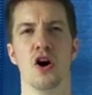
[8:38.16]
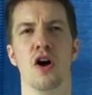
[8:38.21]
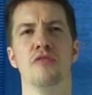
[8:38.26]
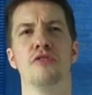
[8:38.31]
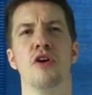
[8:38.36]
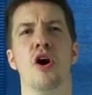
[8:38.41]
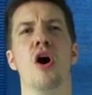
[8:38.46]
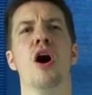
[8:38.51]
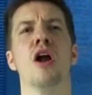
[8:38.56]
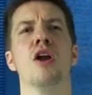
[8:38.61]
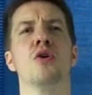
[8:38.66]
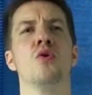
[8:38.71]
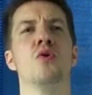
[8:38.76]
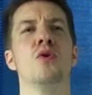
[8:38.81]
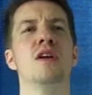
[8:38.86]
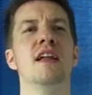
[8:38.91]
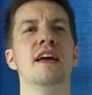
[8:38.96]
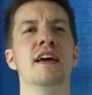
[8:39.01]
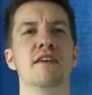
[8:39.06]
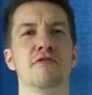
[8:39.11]
Of all
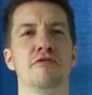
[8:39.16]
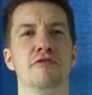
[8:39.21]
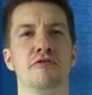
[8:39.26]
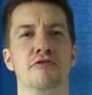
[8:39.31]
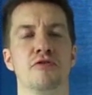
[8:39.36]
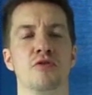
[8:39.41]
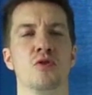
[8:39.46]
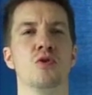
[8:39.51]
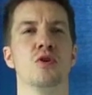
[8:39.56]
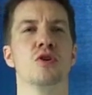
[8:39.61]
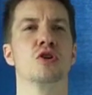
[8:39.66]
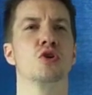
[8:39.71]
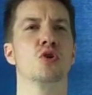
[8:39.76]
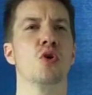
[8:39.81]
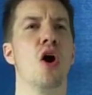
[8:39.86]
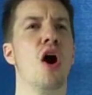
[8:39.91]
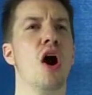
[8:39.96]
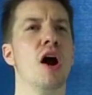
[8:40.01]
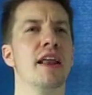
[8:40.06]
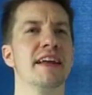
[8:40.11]
who live, who
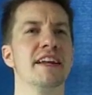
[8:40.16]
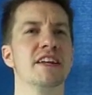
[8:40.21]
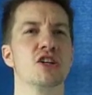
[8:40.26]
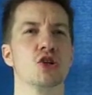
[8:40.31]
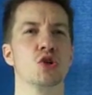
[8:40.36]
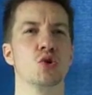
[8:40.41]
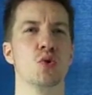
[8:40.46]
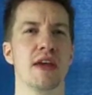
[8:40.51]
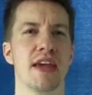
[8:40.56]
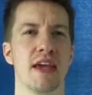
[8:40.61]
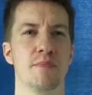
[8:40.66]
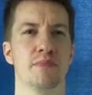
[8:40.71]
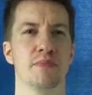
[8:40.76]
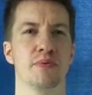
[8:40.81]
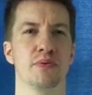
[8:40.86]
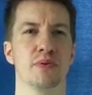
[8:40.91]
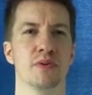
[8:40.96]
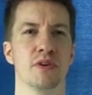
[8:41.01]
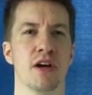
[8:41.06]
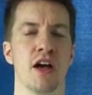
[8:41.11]
crawl and creep,